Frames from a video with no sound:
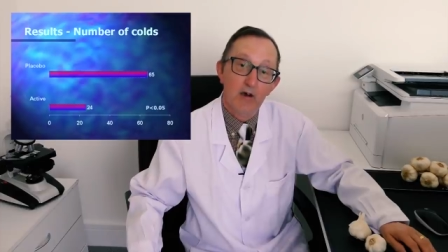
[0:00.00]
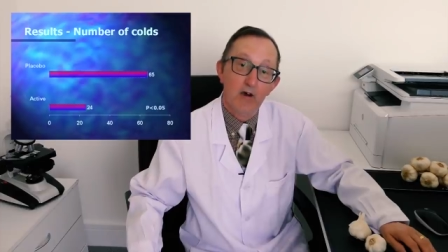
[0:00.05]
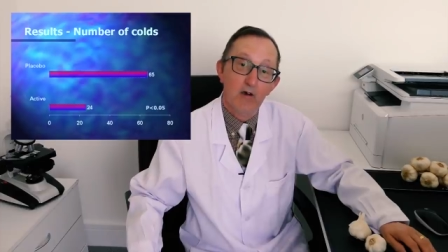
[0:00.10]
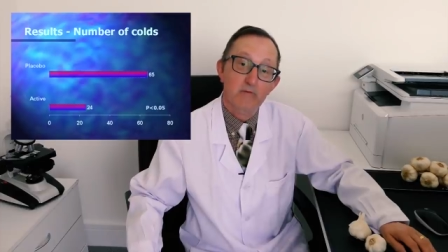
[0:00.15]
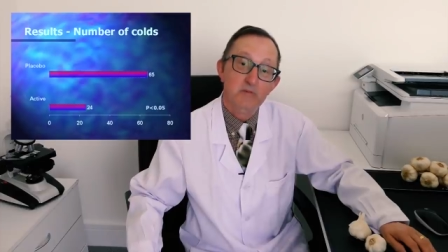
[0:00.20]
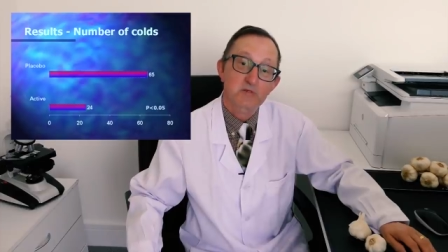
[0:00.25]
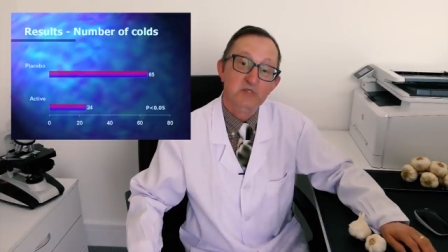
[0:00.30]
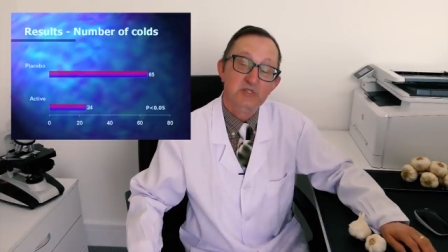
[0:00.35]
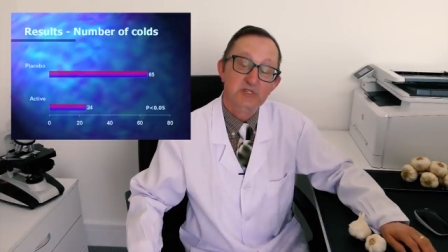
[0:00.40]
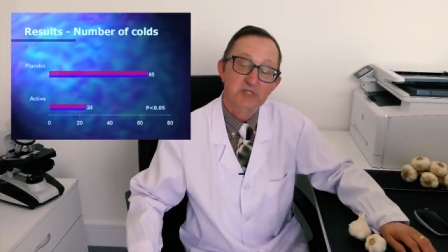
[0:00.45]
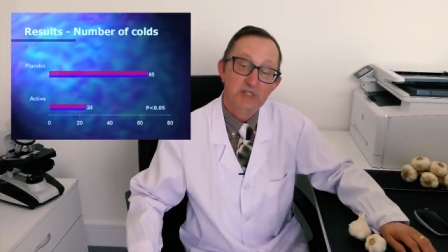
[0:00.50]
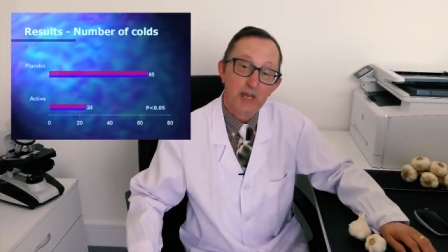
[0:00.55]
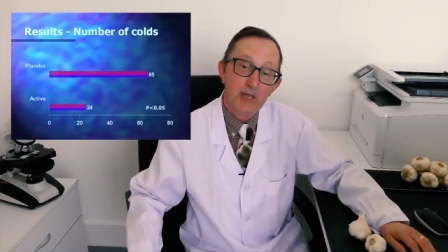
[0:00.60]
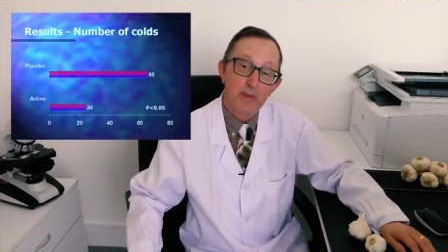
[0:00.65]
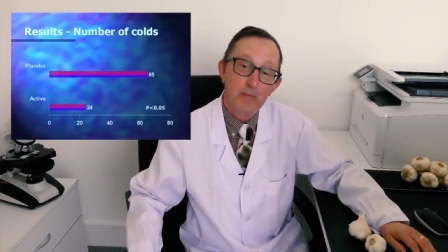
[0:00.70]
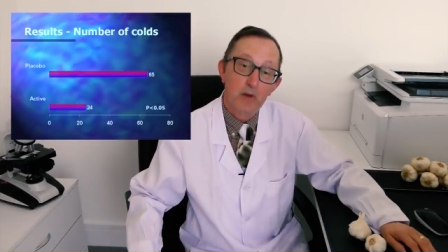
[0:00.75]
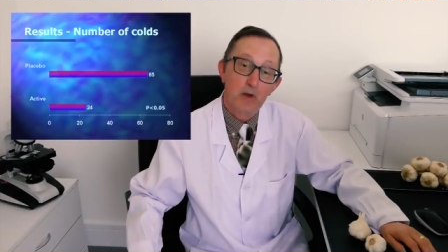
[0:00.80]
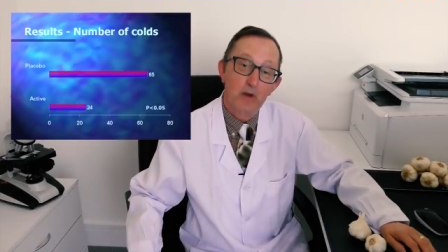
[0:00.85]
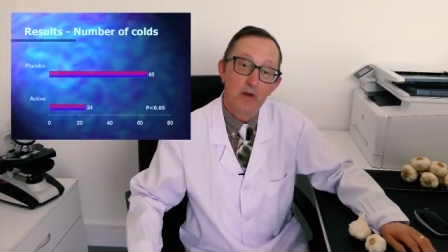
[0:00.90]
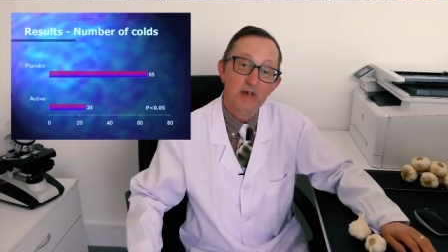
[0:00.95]
of a
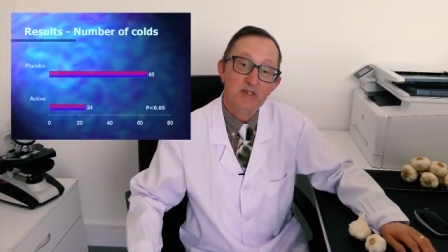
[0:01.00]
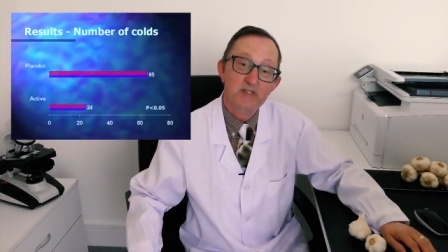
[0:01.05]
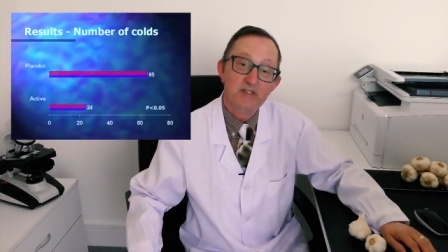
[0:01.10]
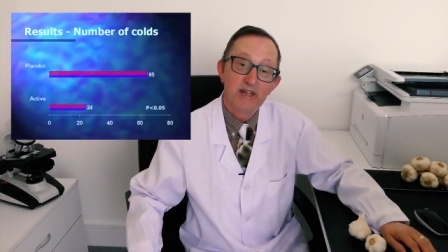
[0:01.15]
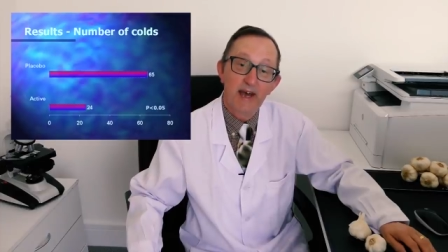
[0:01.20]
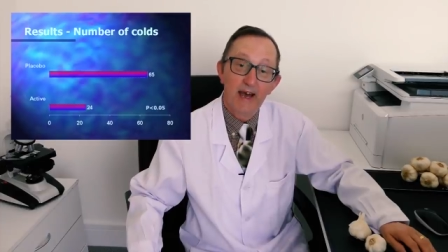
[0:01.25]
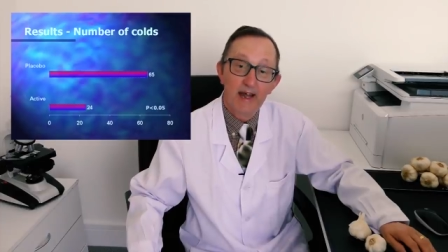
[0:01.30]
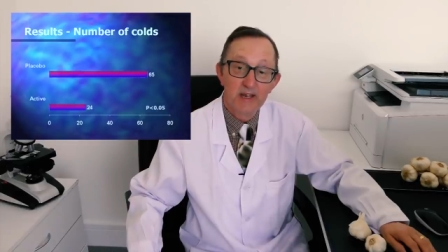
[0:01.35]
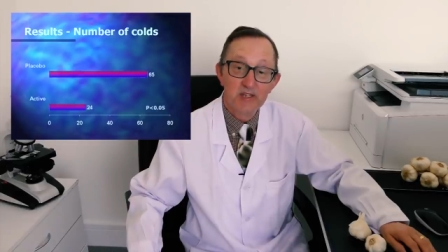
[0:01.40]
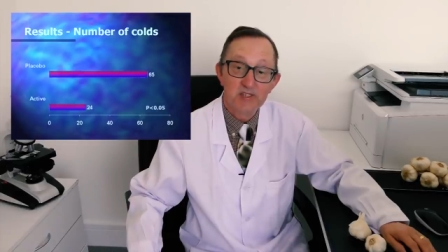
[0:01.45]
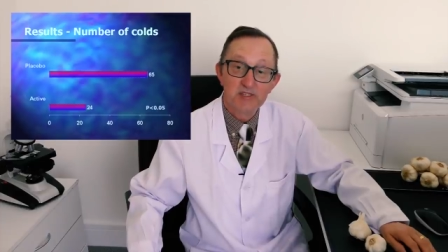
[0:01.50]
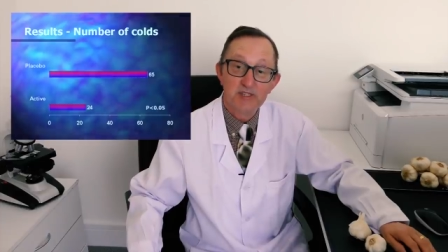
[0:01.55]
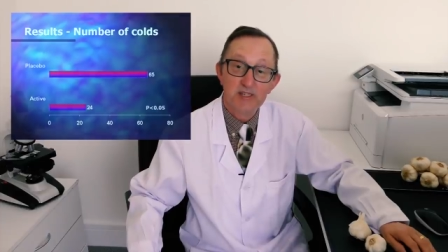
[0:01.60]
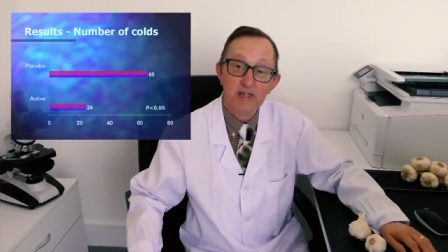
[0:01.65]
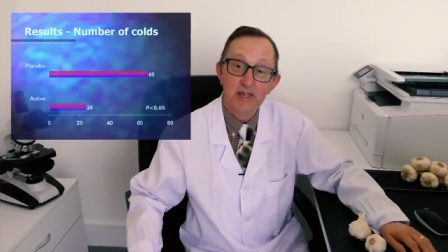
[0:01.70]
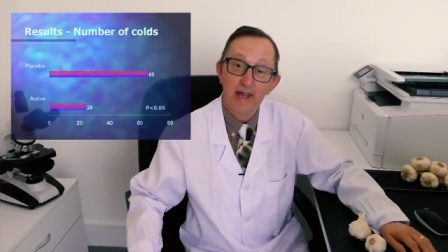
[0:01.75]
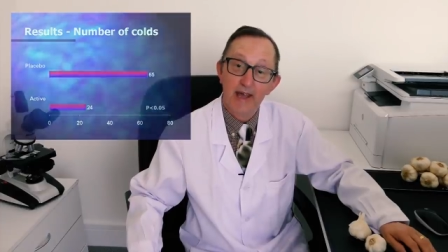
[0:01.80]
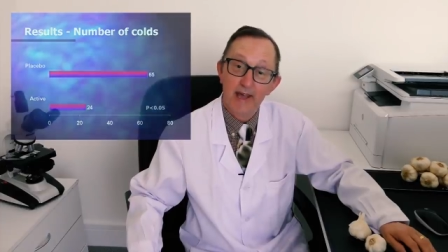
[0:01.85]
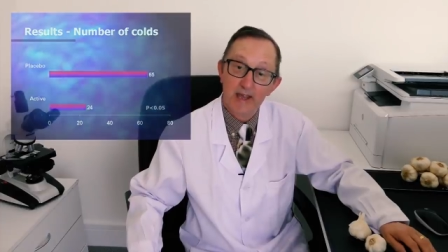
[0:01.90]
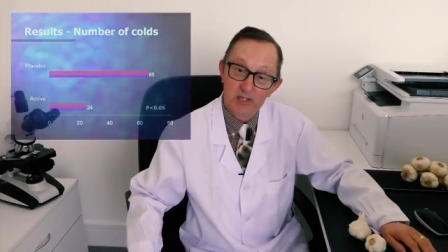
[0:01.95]
stabilized
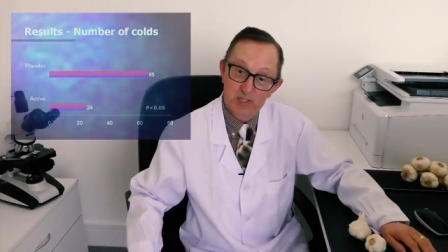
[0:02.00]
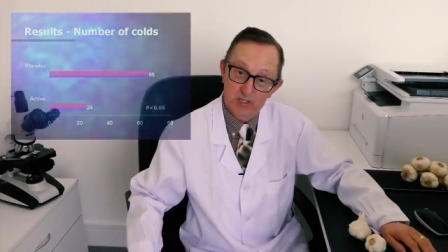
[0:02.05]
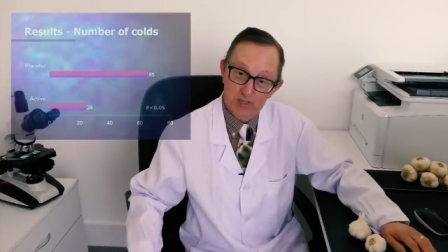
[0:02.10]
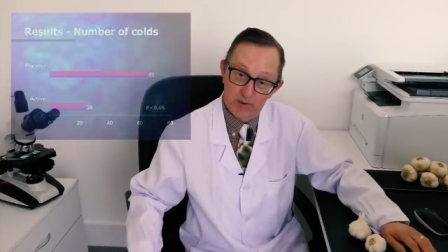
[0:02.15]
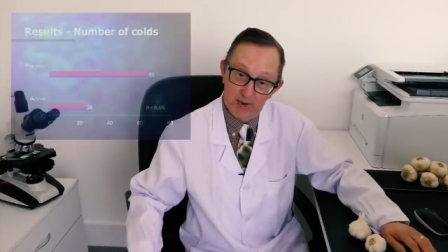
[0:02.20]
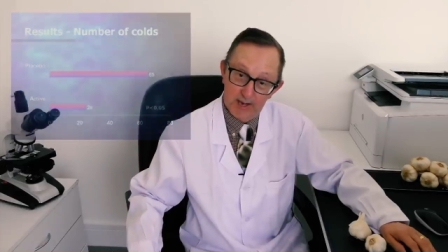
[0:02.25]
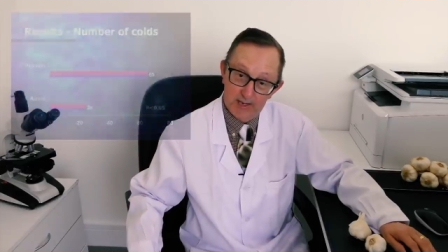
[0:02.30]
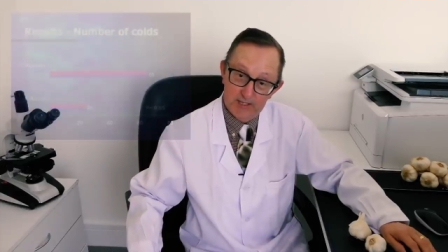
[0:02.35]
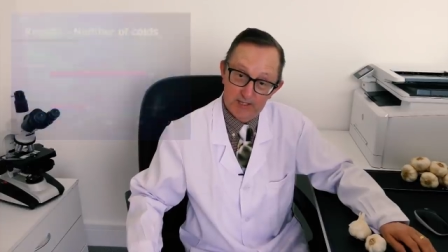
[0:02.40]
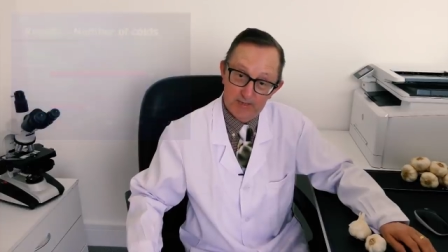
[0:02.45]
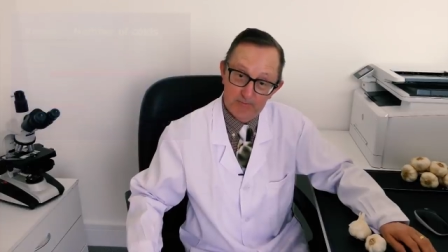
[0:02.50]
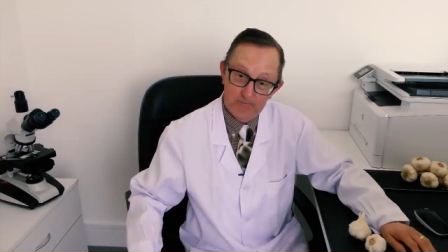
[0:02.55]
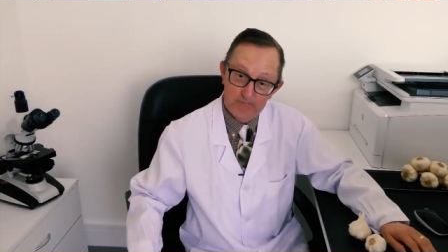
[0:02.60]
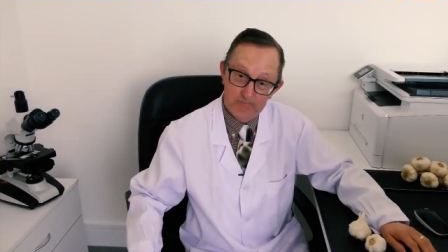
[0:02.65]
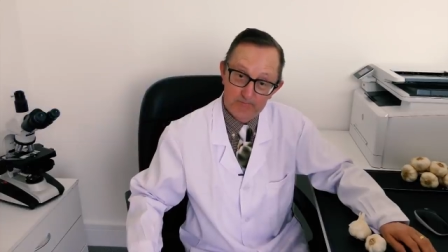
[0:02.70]
allicin extract.